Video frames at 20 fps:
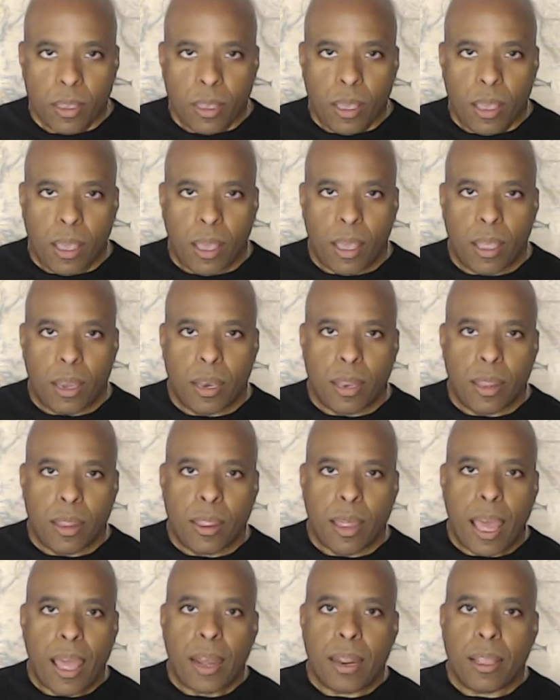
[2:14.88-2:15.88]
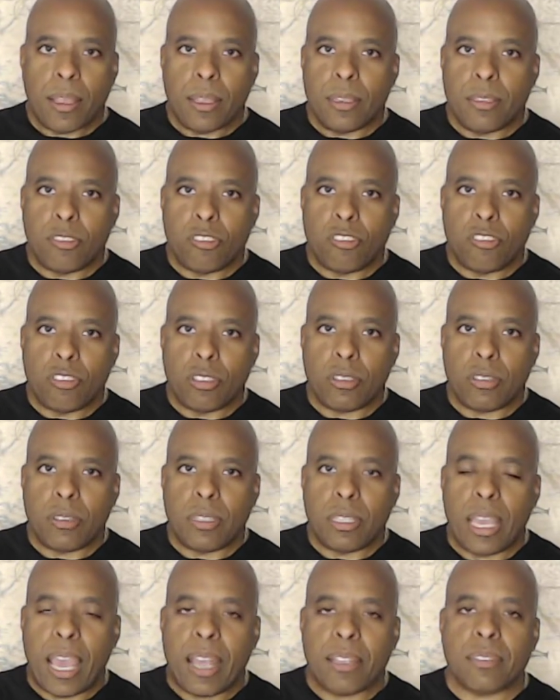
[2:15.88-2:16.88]
And that is just
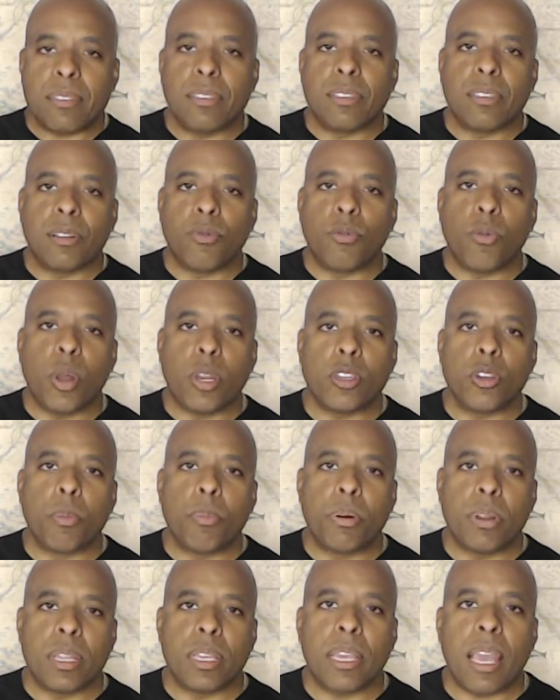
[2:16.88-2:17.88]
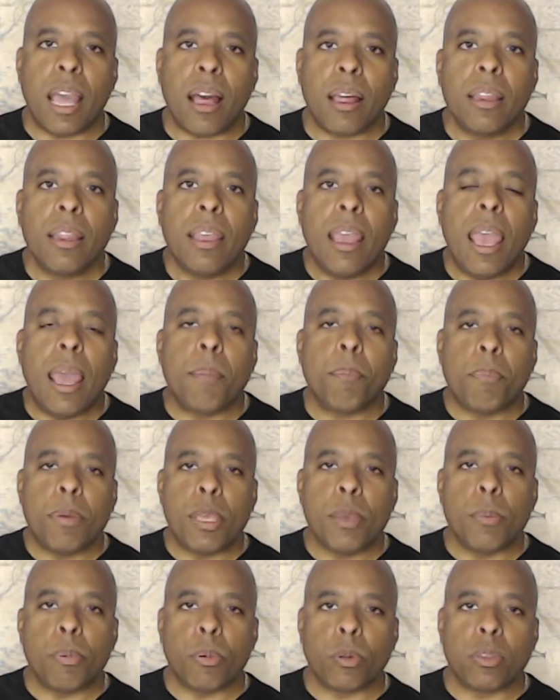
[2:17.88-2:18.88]
the essence of what you're putting out. And
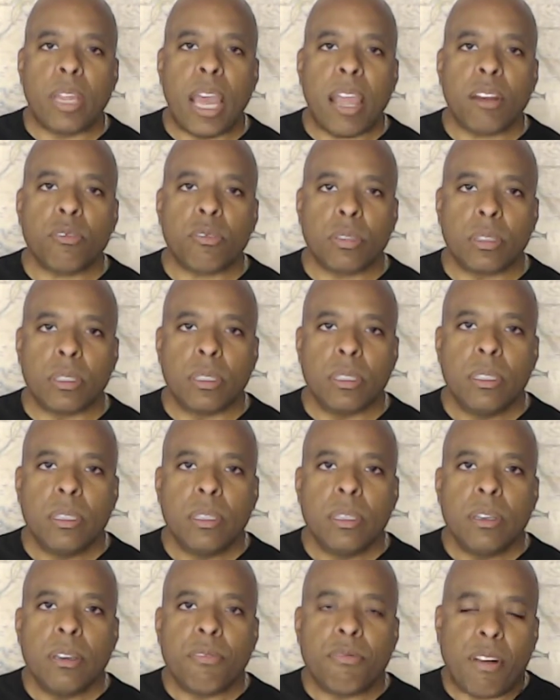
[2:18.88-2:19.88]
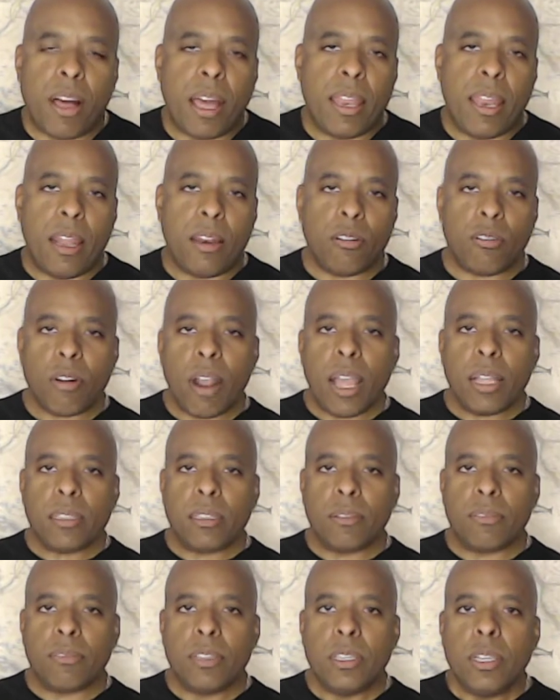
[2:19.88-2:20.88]
people naturally find that
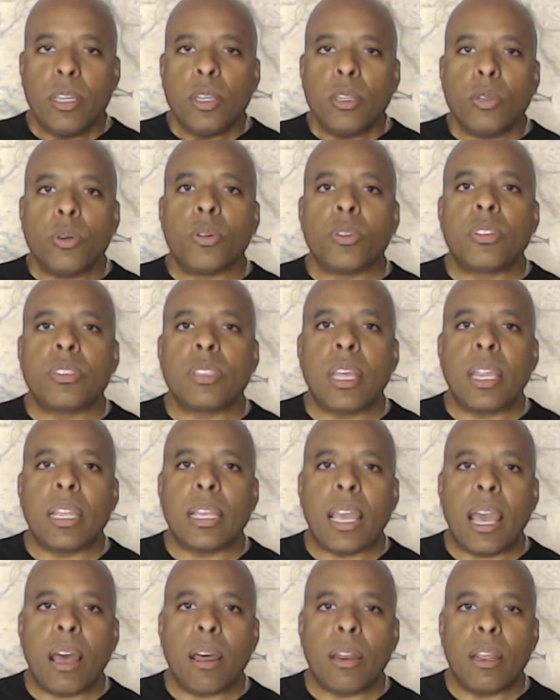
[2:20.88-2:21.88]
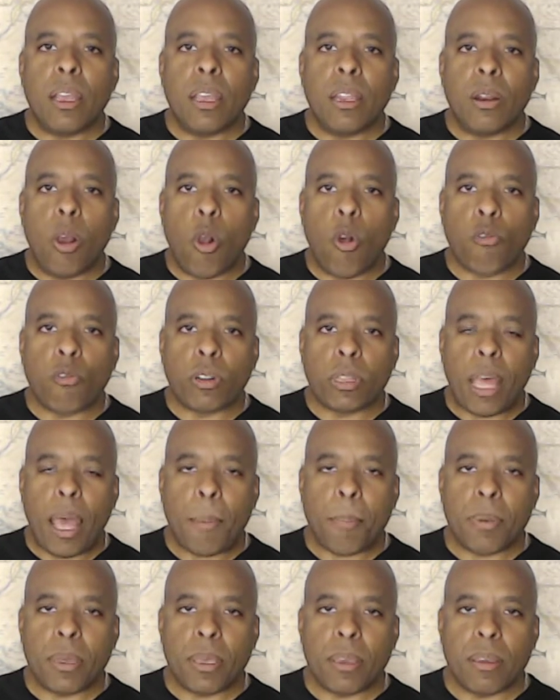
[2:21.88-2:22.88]
attractive. You're sending out an
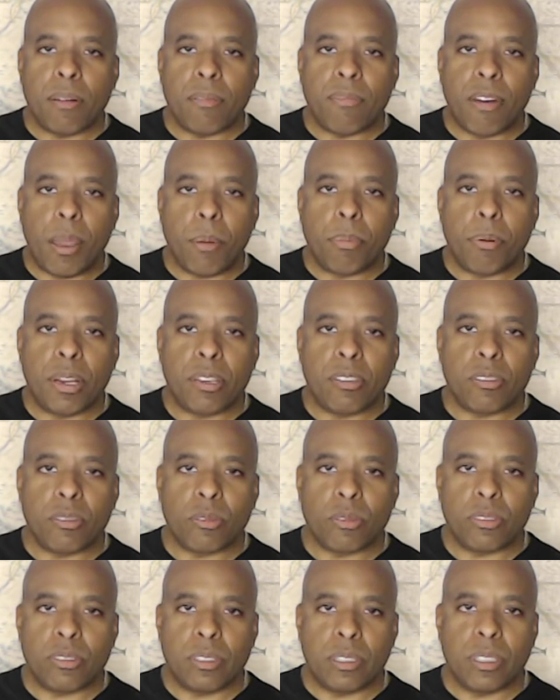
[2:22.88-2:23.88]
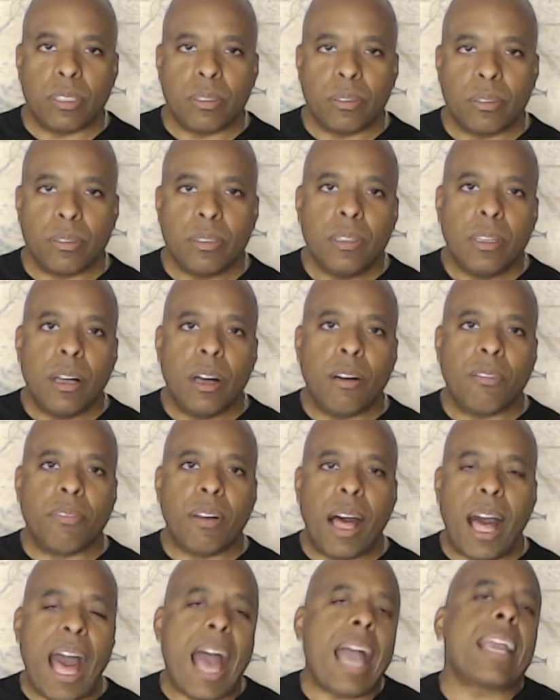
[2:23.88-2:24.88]
overlapping vibrational signal of,
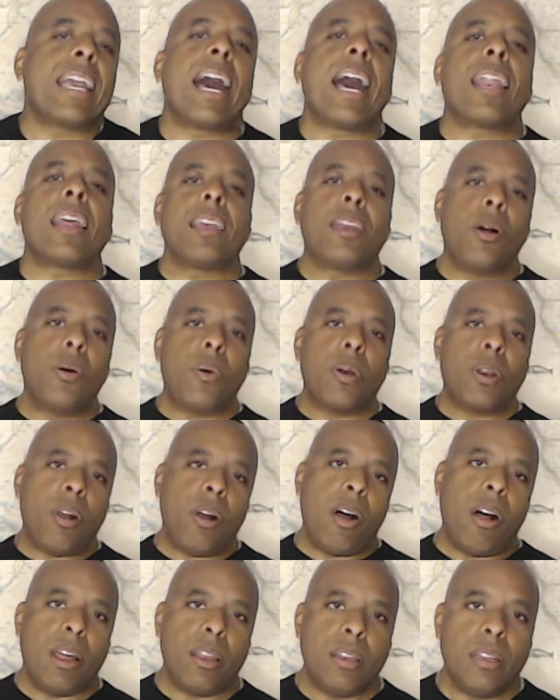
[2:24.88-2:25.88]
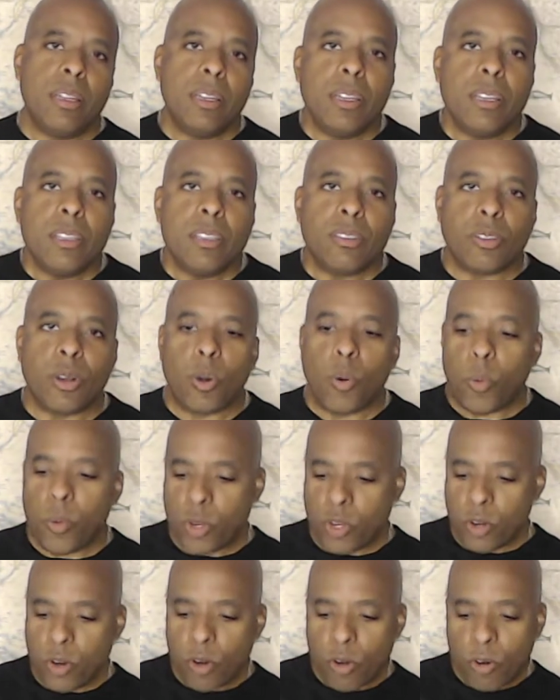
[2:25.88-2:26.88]
I got it going on. So
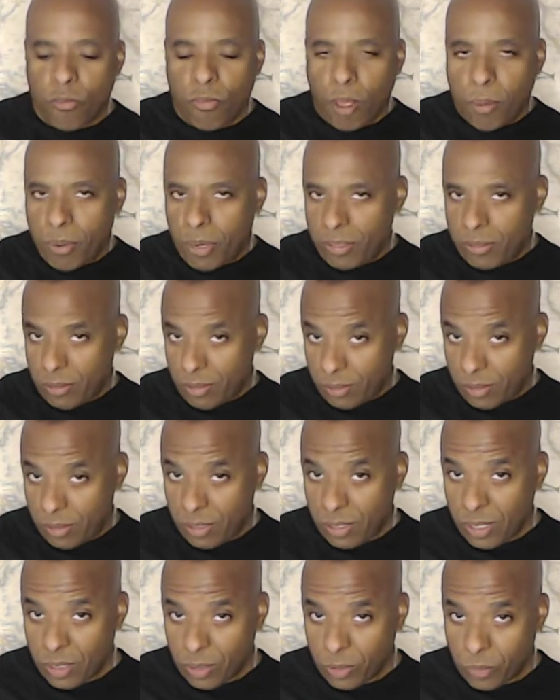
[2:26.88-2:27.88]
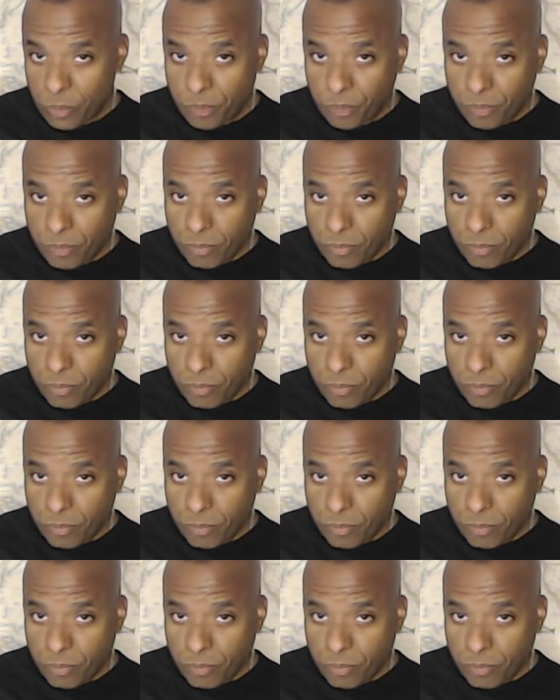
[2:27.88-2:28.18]
when your vibrational signal